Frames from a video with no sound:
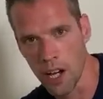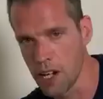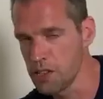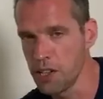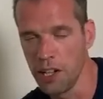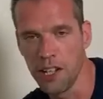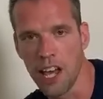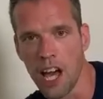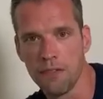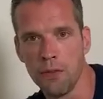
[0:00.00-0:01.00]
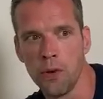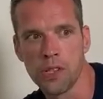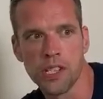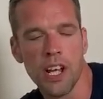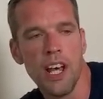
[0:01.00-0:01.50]
still in the Air
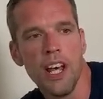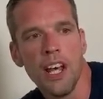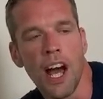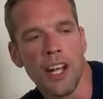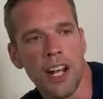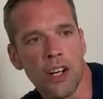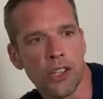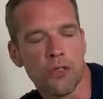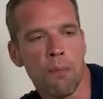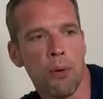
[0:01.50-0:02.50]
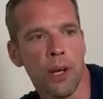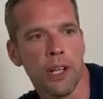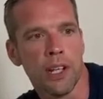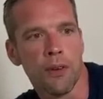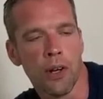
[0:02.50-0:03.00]
Force. And then it got to a
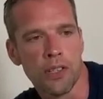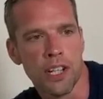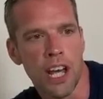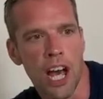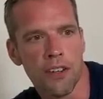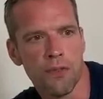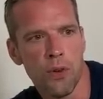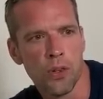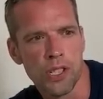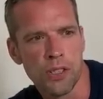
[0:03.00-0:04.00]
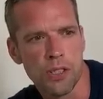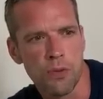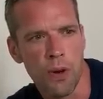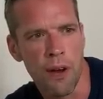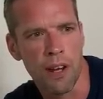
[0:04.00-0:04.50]
point when I was in the Air Force
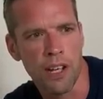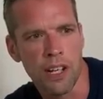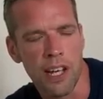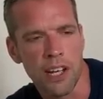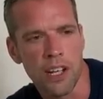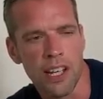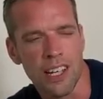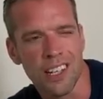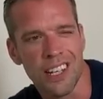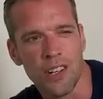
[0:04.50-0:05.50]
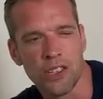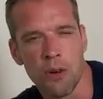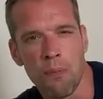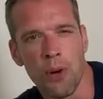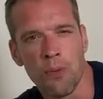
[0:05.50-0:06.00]
where it got to
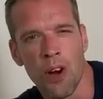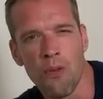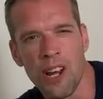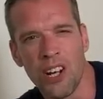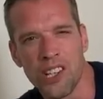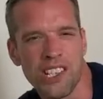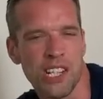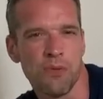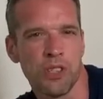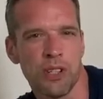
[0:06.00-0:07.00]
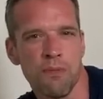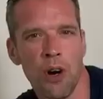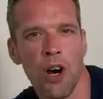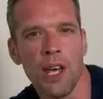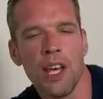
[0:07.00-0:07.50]
a point where I realised this wasn't
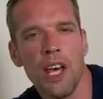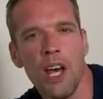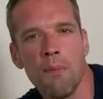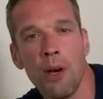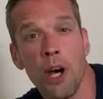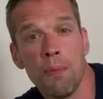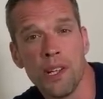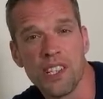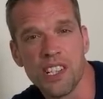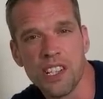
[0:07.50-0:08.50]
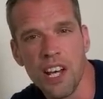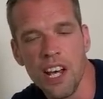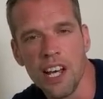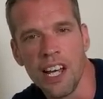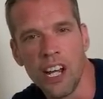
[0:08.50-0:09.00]
my purpose
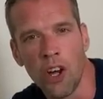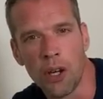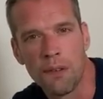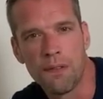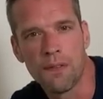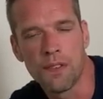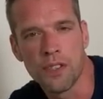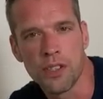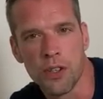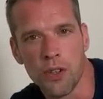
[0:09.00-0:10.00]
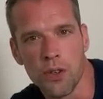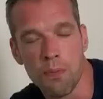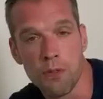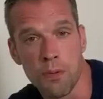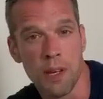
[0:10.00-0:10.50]
in life to
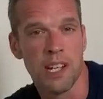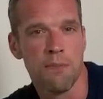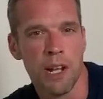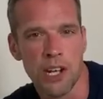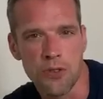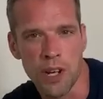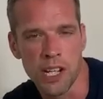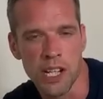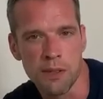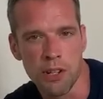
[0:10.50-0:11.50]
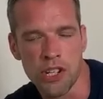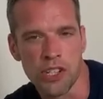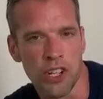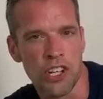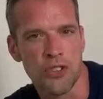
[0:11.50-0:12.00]
be in the military. As much as
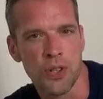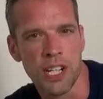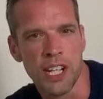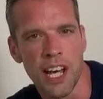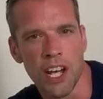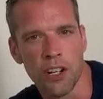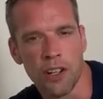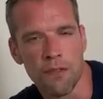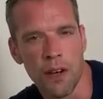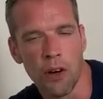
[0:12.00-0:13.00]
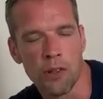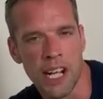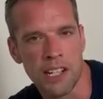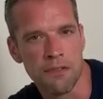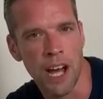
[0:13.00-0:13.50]
I enjoyed it and I felt I was
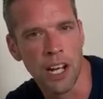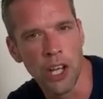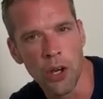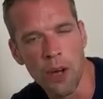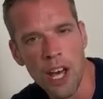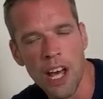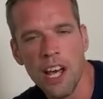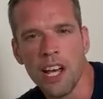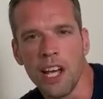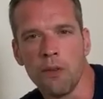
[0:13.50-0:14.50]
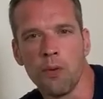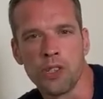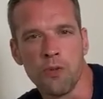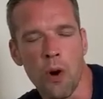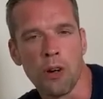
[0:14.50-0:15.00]
adding value, it
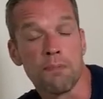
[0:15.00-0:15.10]
wasn't what I was